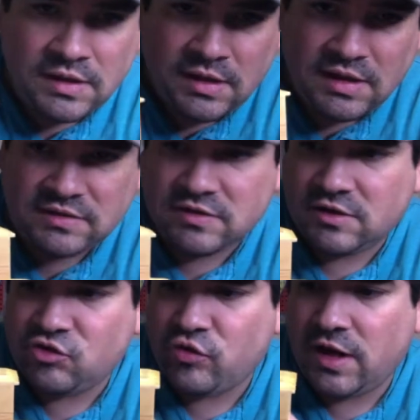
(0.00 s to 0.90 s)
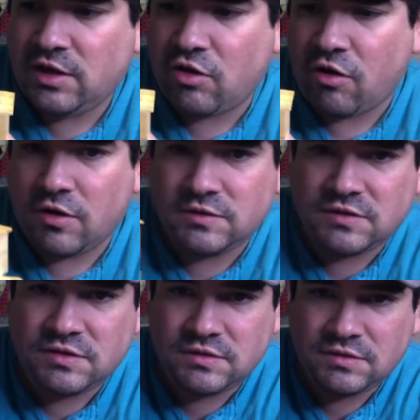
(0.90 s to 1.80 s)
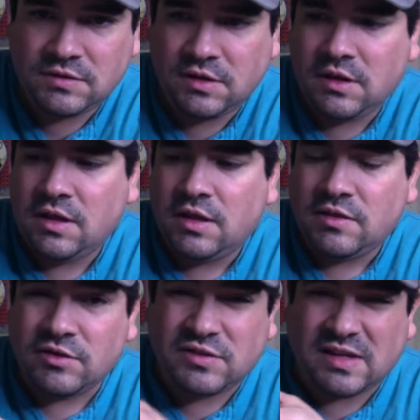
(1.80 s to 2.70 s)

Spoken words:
It's a train cart. There's